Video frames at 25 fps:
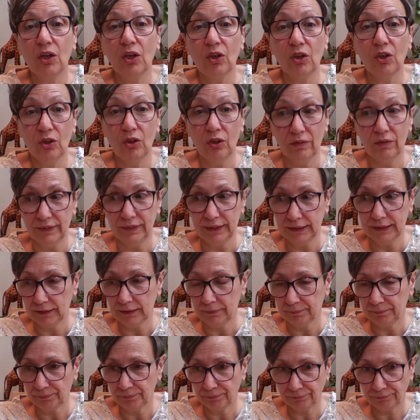Love it.
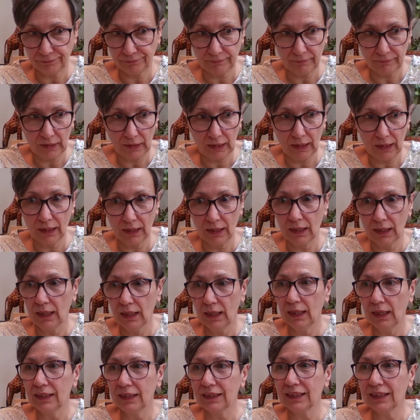
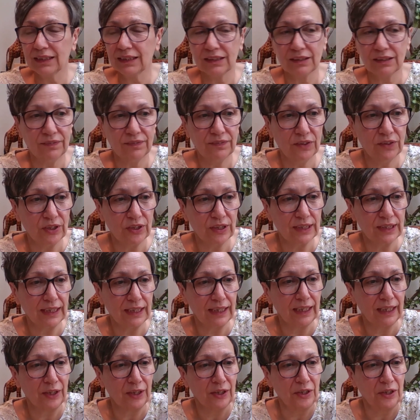That's the first thing
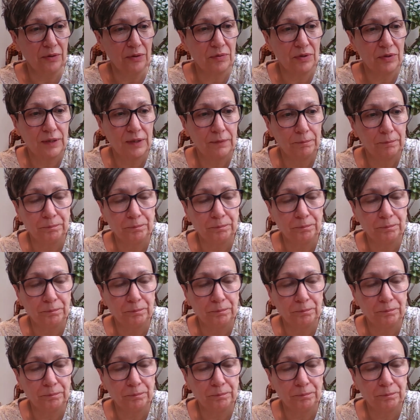I use.